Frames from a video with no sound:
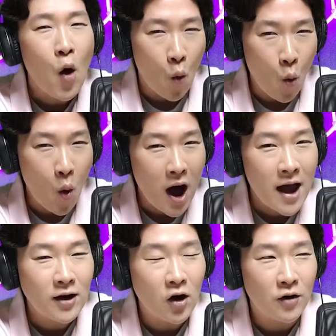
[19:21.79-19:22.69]

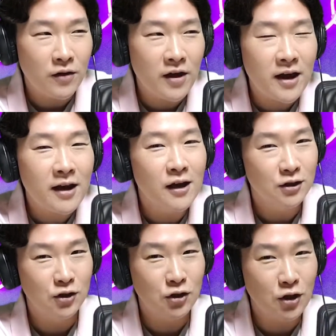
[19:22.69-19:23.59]
Why are they
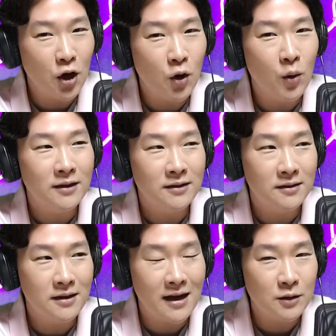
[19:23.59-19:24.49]
so
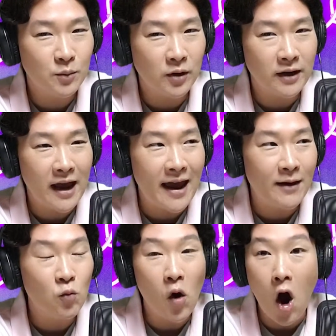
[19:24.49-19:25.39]
desperate
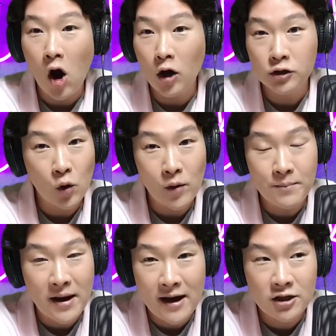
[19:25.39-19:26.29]
and are so
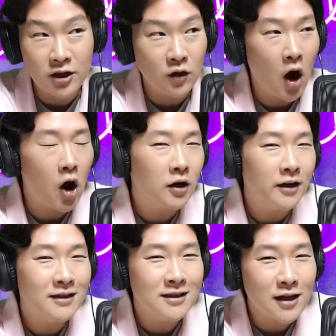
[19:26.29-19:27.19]
impatient, are
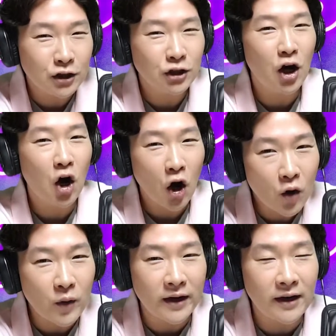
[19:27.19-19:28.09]
in such a
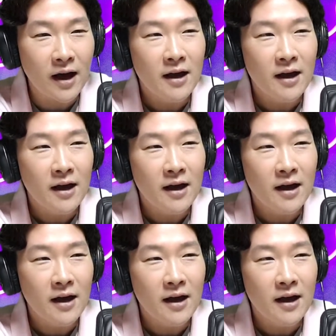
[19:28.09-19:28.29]
hurry